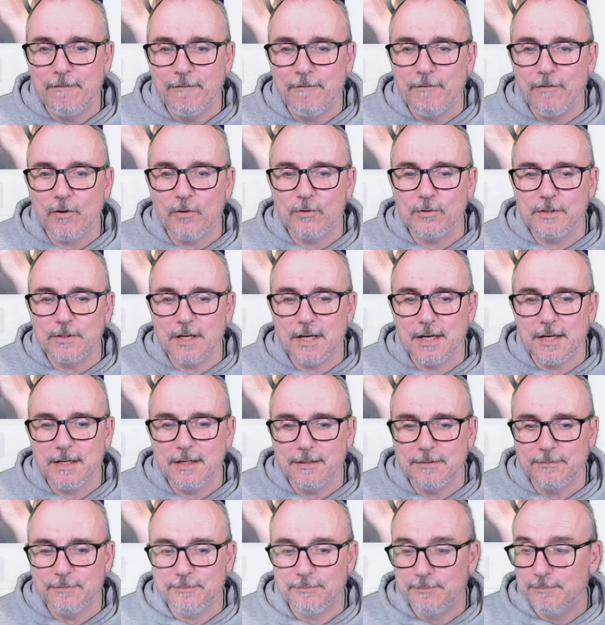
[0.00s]
folder,
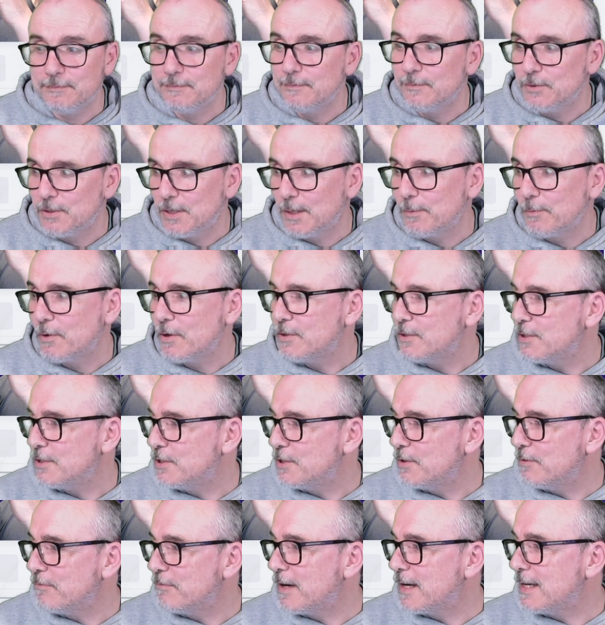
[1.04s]
which I'm going to
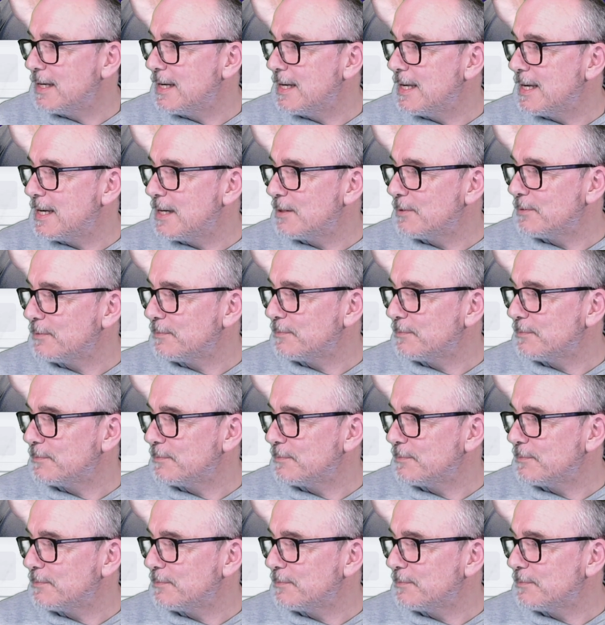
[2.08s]
do right now.